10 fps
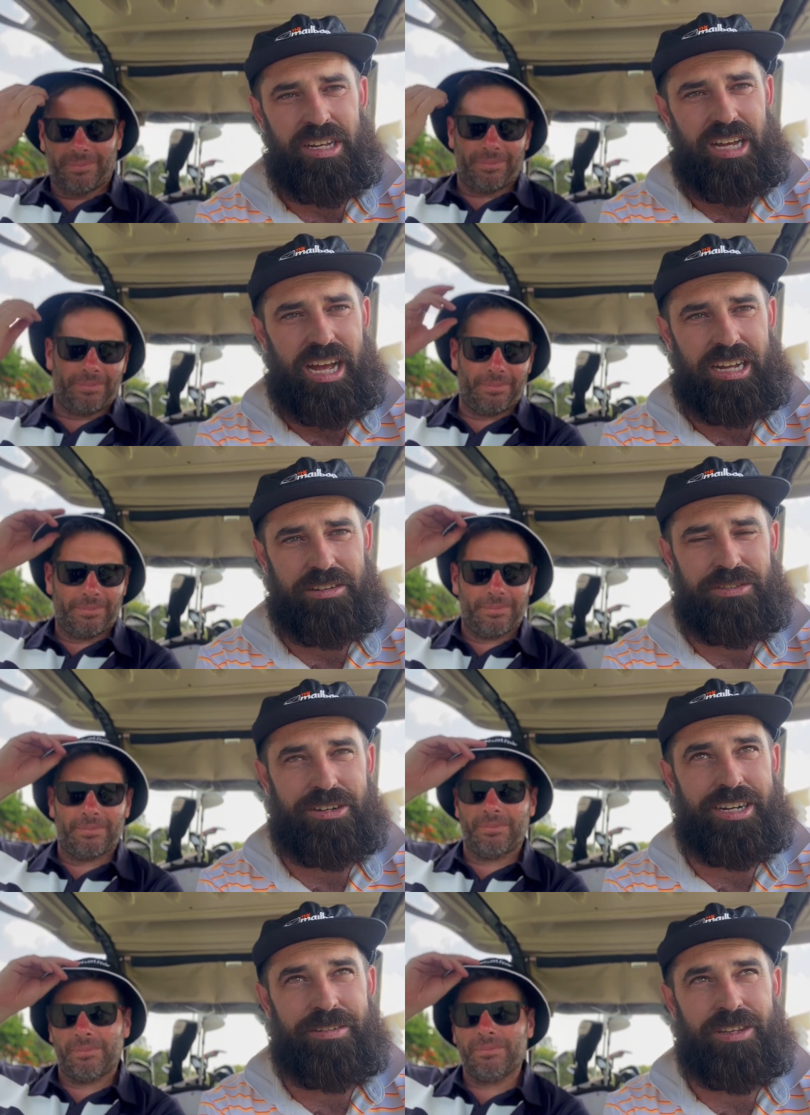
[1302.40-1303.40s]
Speaker 1: uh, to
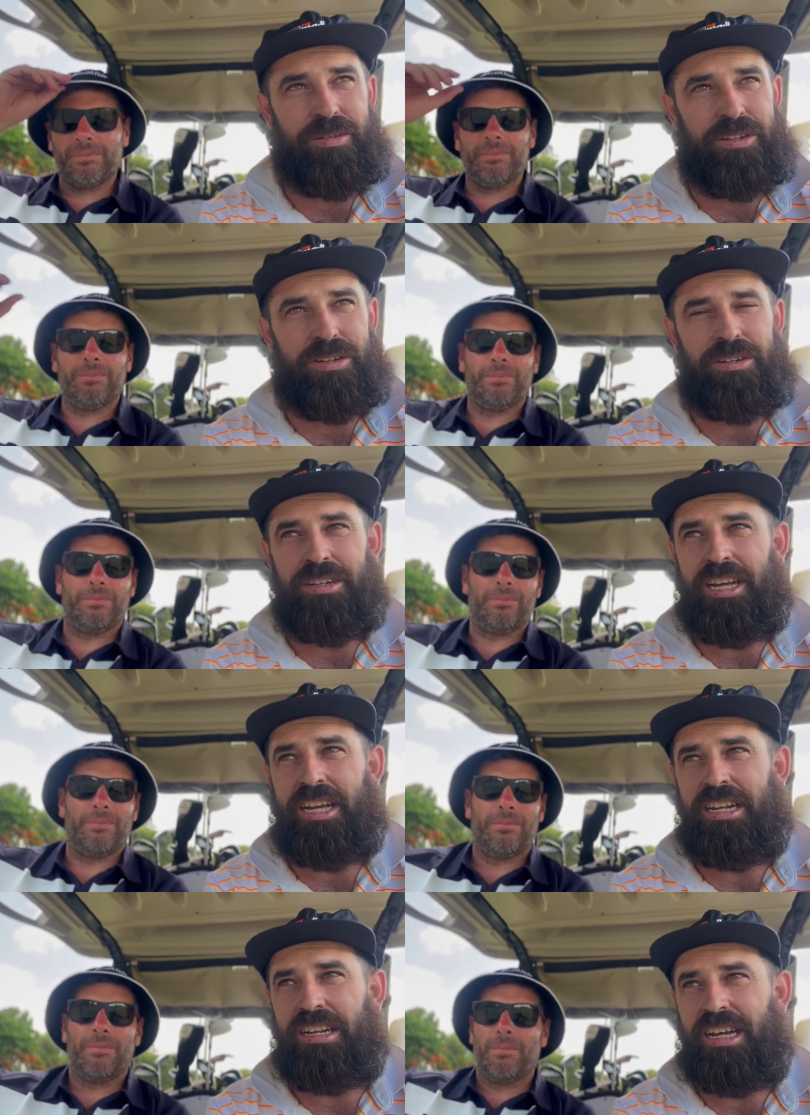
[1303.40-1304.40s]
find out everything we're doing.
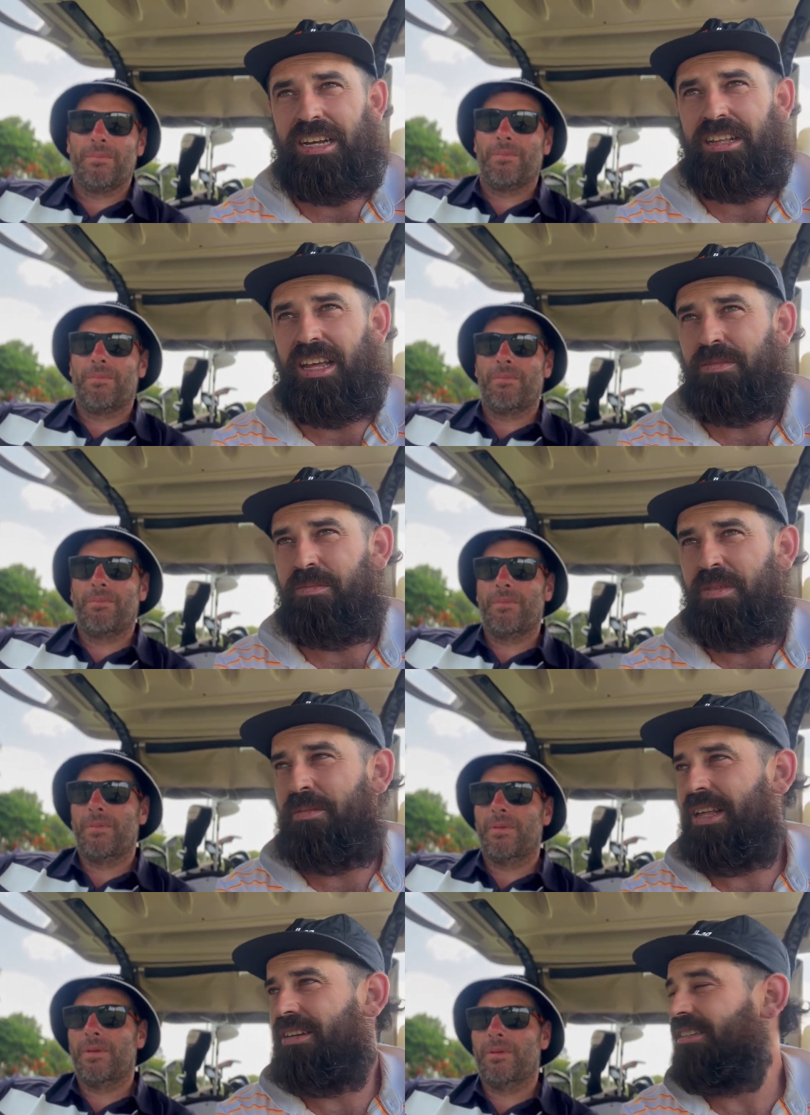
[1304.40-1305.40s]
And uh, they,
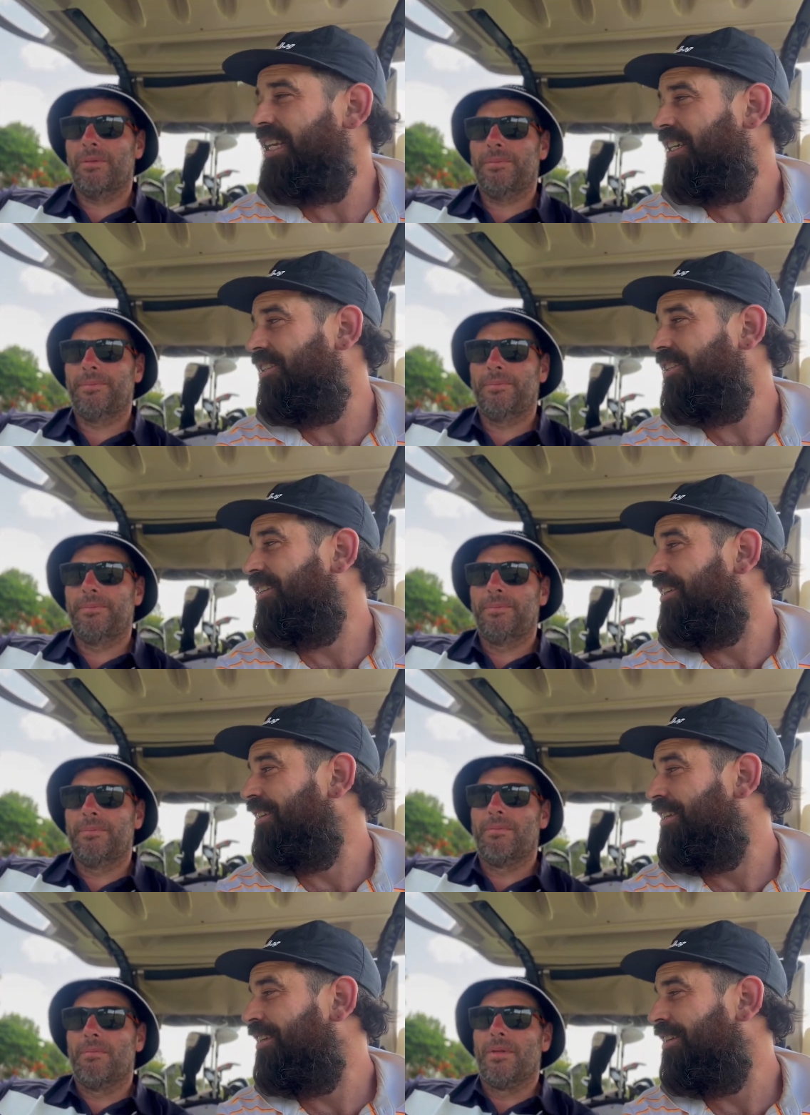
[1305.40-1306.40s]
maybe they could text you
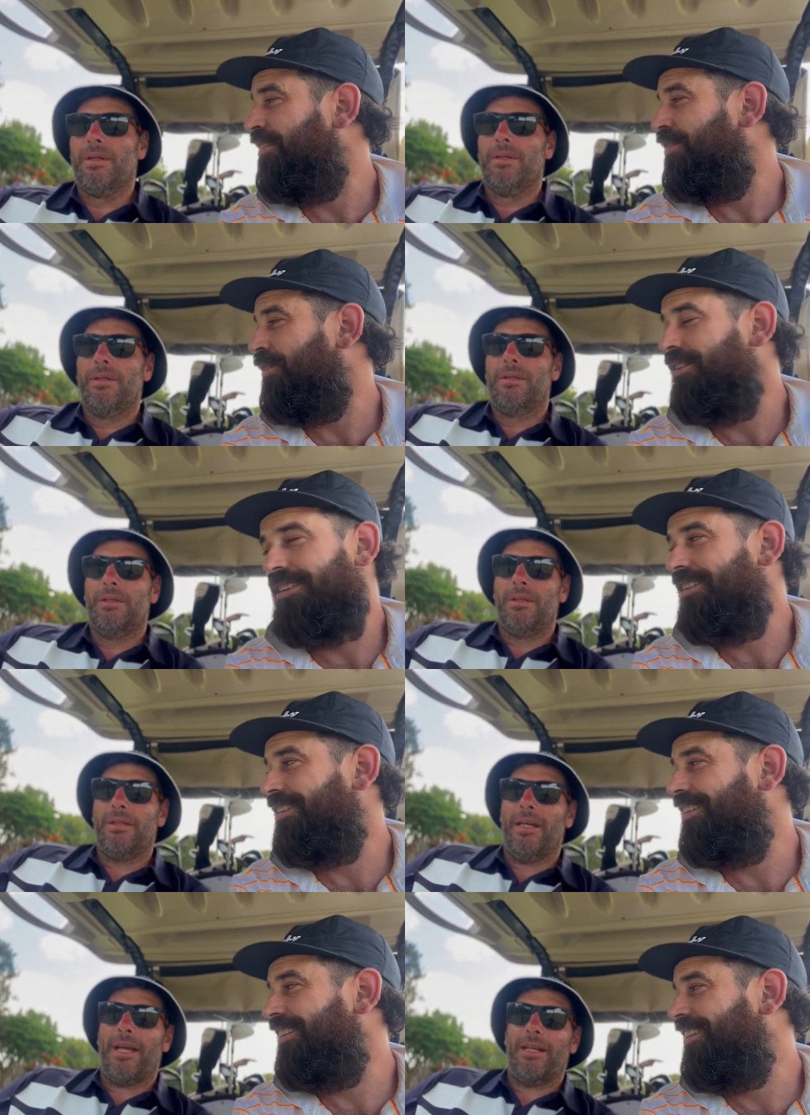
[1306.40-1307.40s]
if you want.
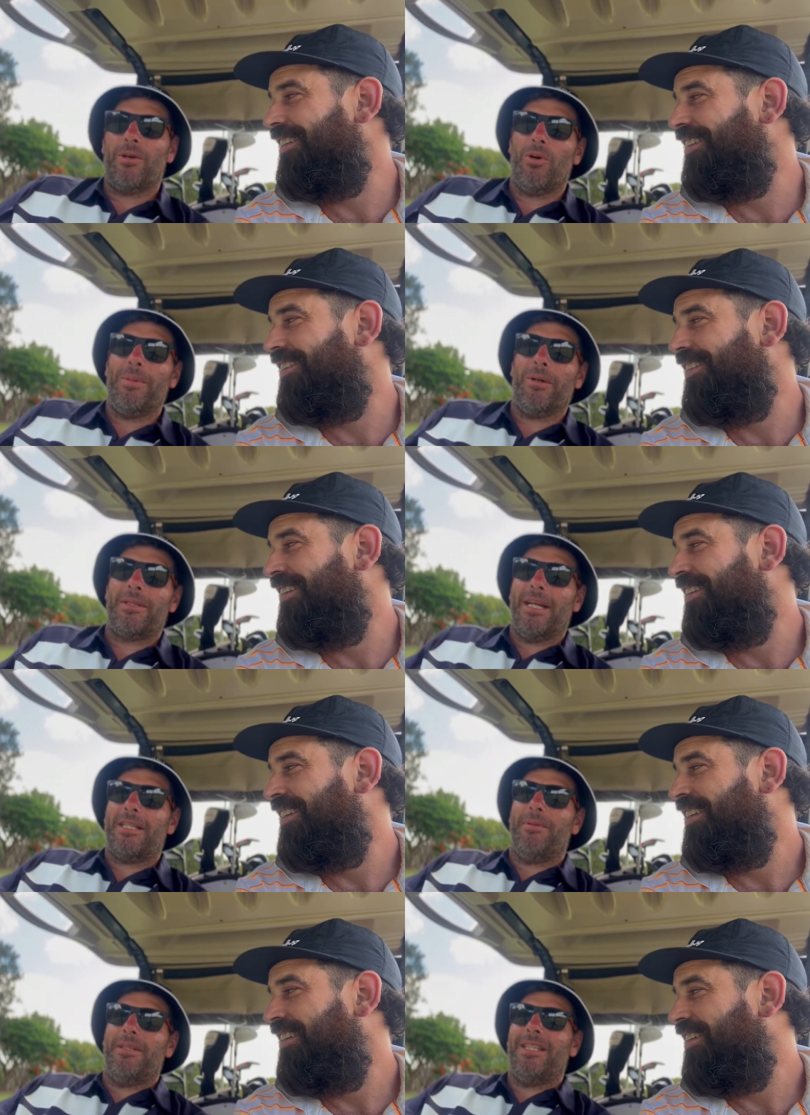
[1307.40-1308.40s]
Speaker 2: Yeah, they can call me or
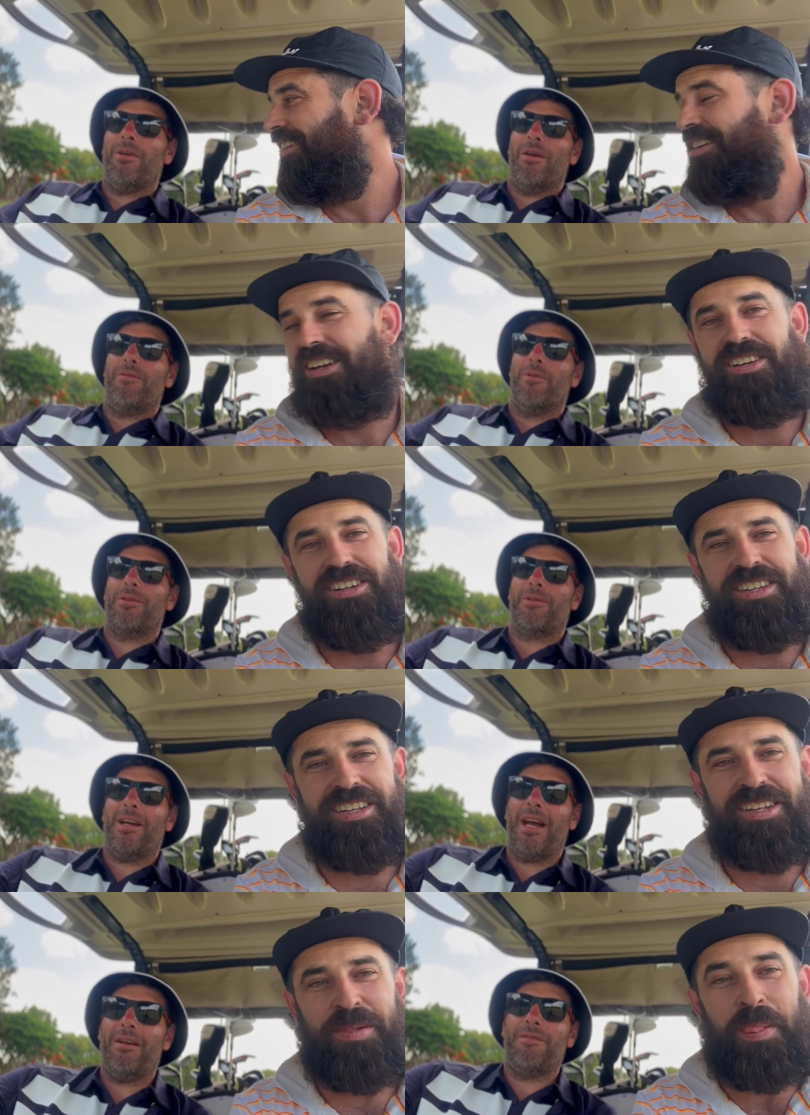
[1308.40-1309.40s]
text me
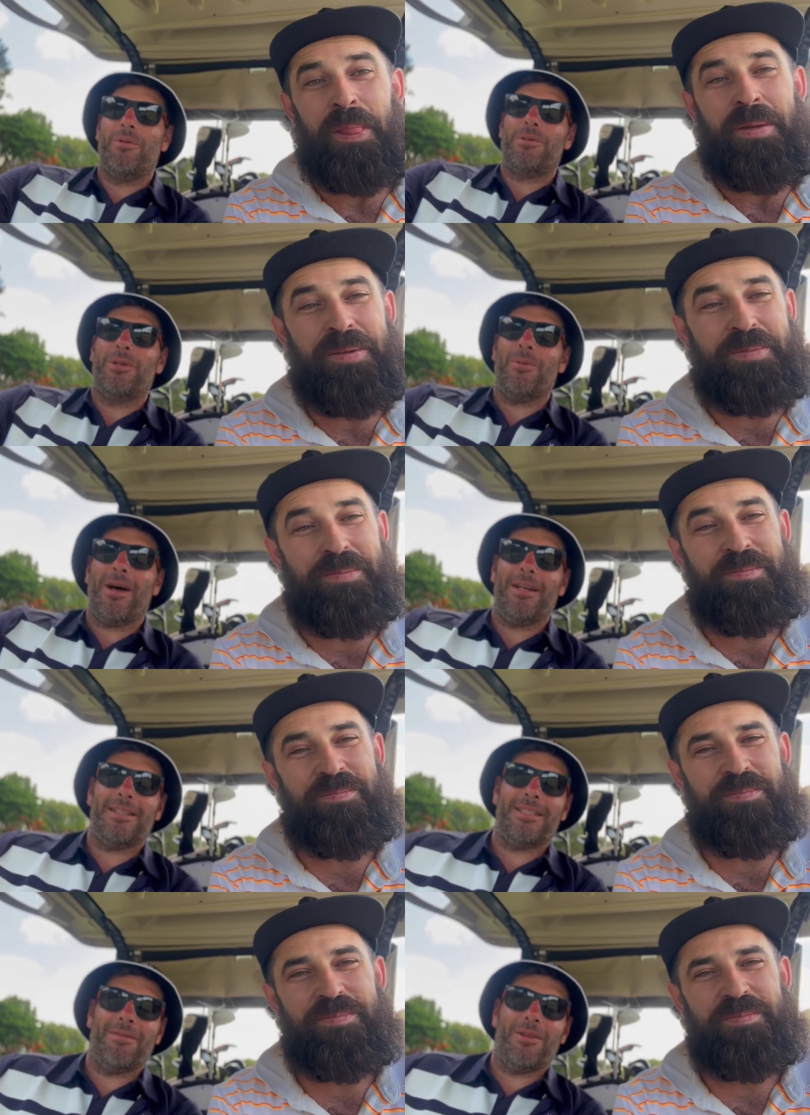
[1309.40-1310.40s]
0438
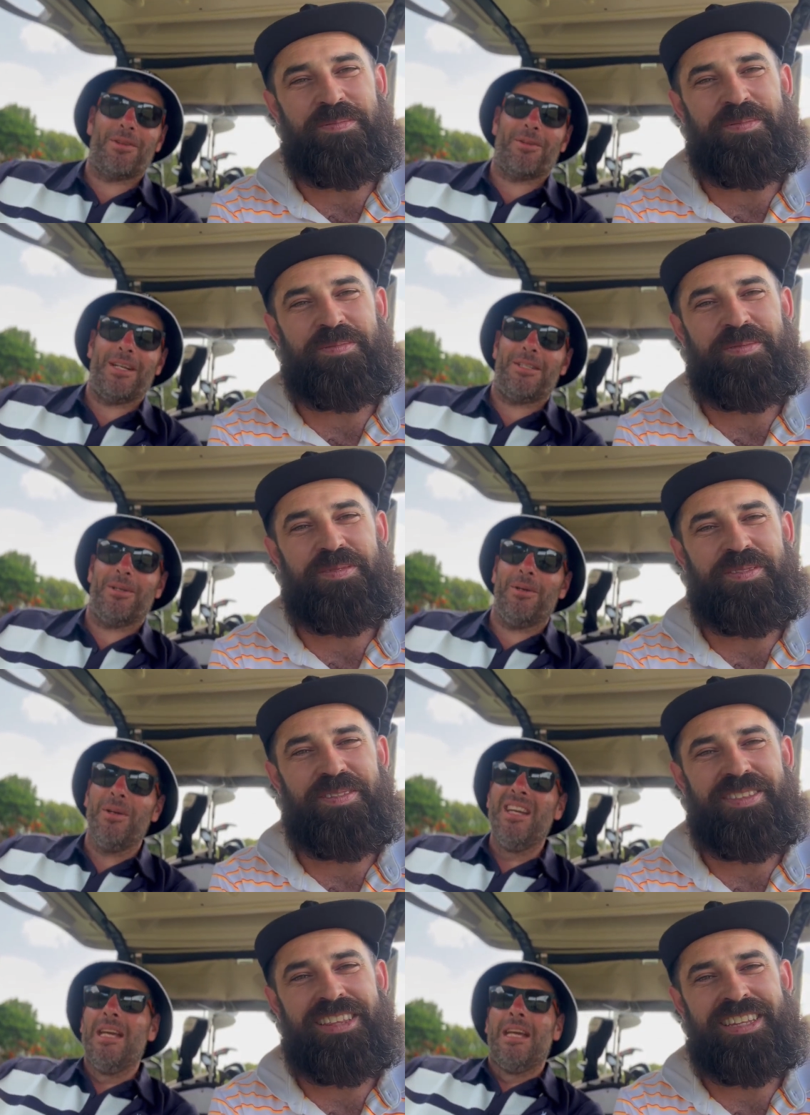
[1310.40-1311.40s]
421 732.
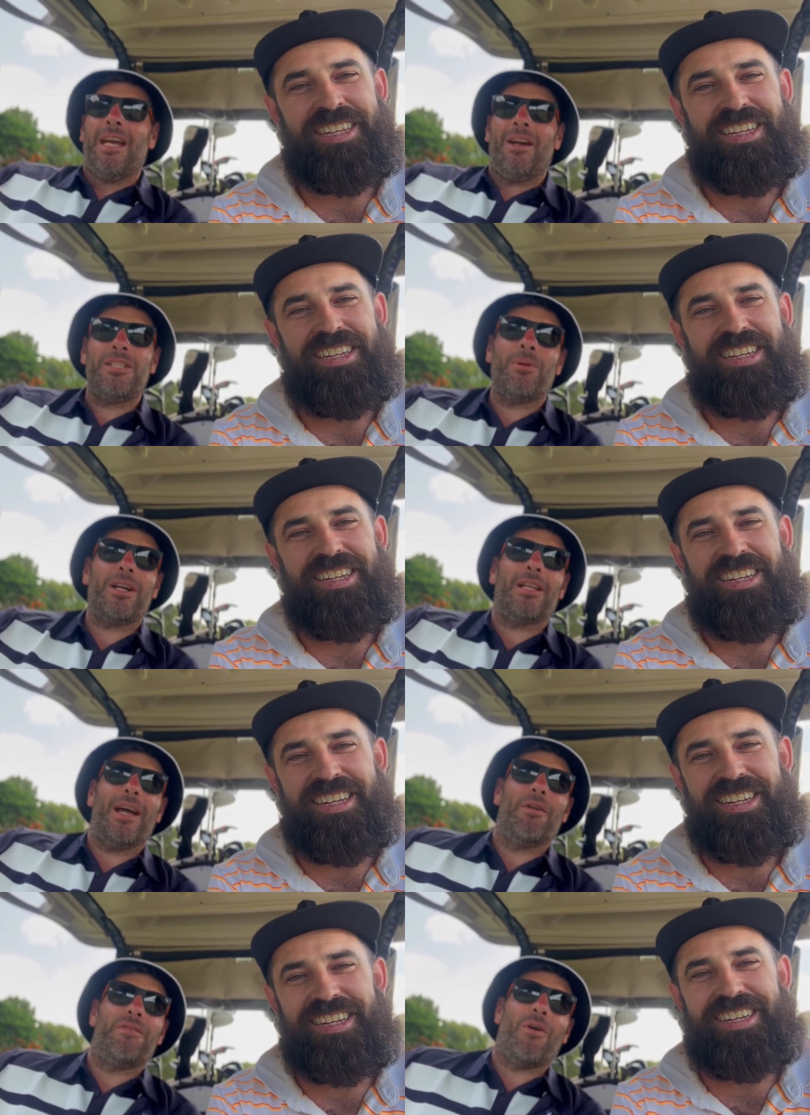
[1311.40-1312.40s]
And I just want to
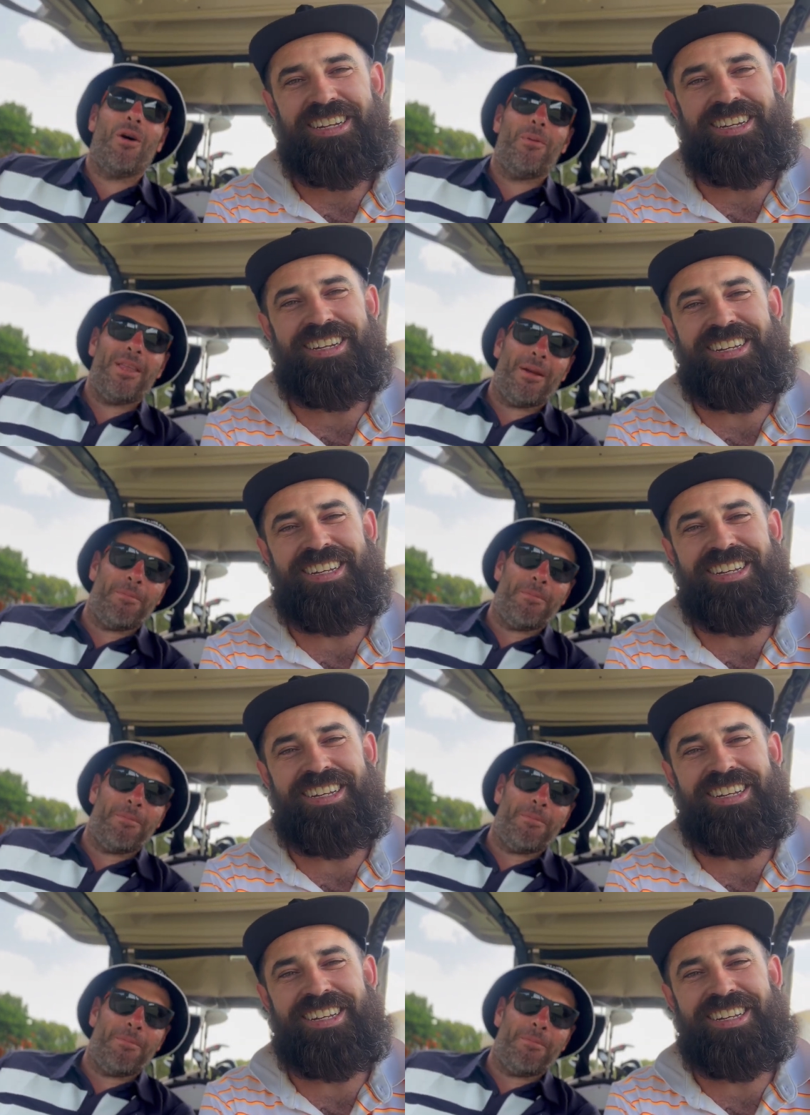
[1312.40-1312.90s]
clarify with that